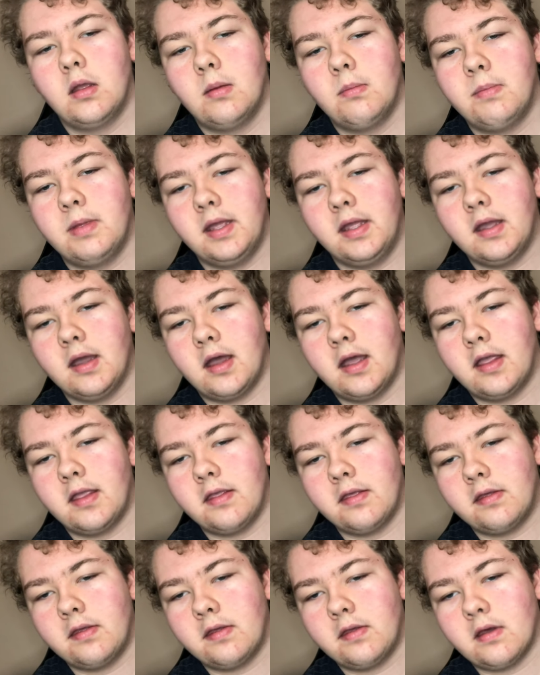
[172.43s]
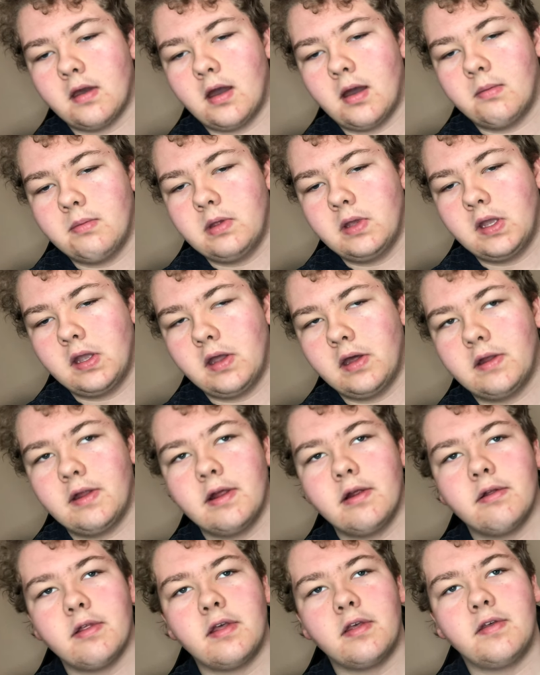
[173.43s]
because um, you can
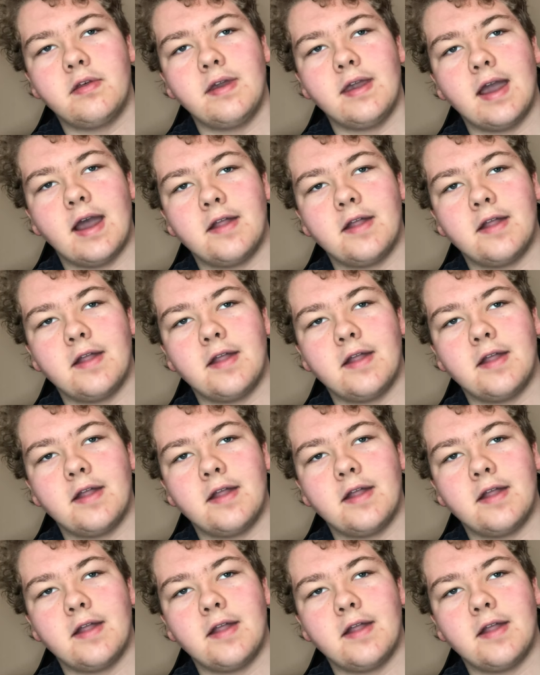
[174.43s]
clearly see